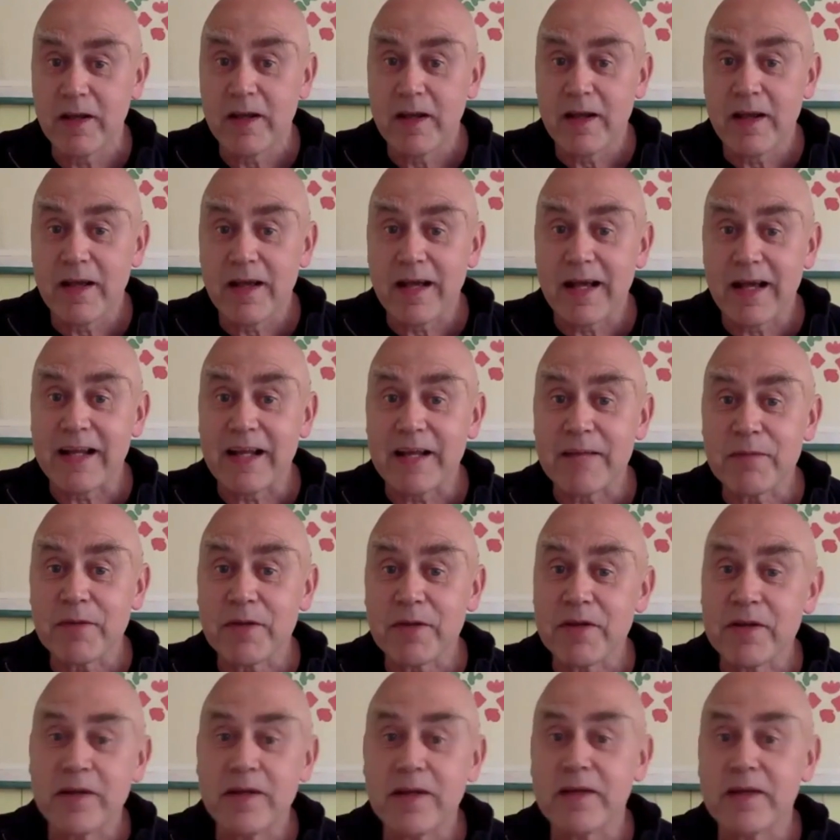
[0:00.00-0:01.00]
and I'm
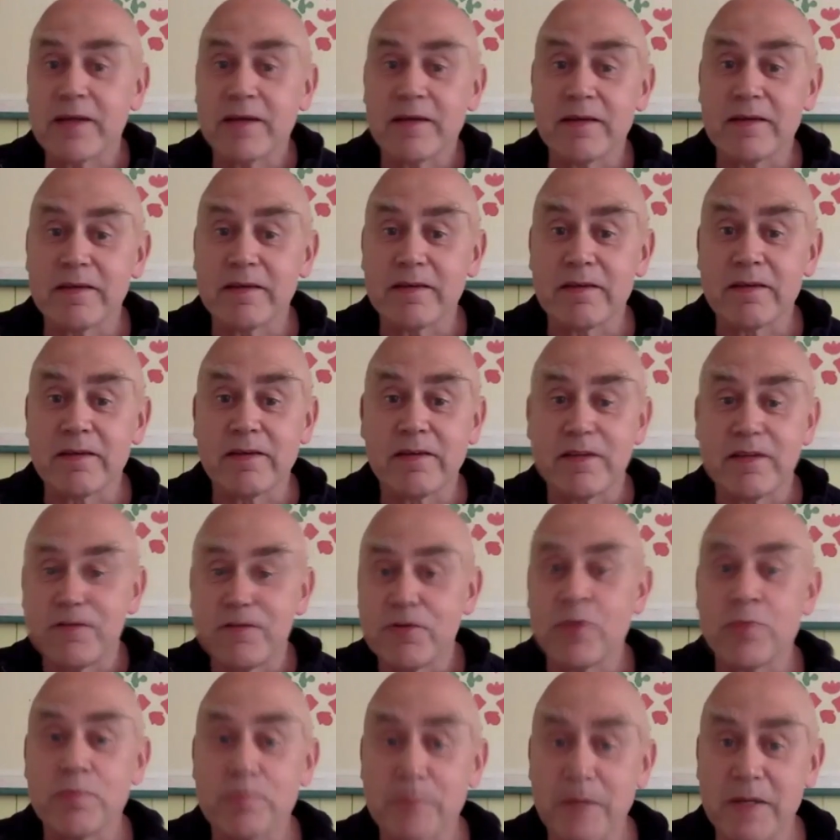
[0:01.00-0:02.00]
going to
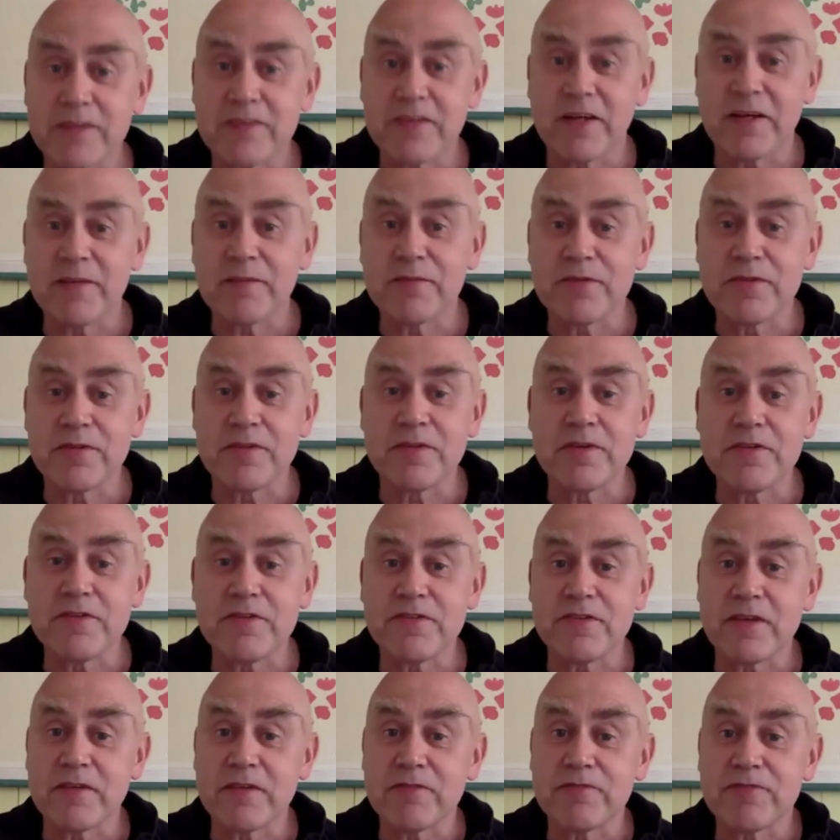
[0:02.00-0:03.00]
devote my time to
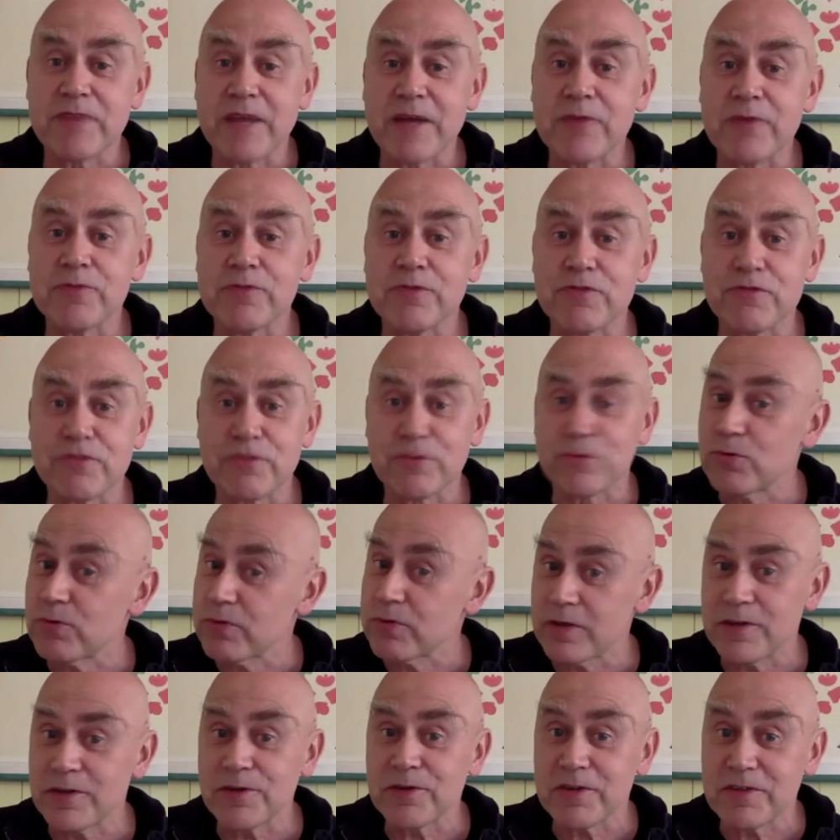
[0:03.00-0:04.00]
this and found a school
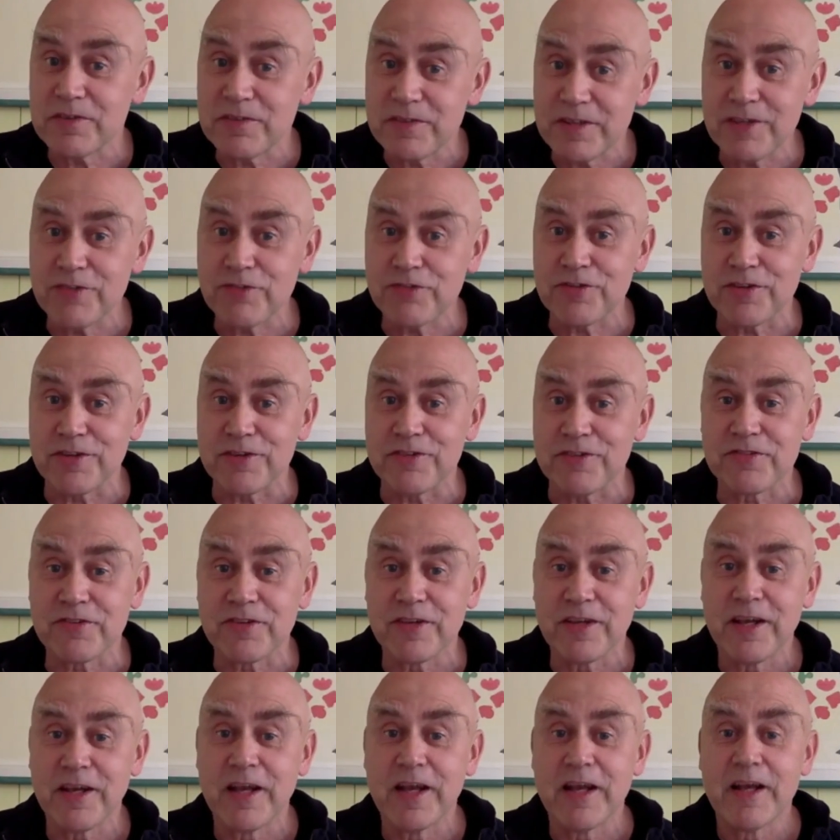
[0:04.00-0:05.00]
that you can teach this.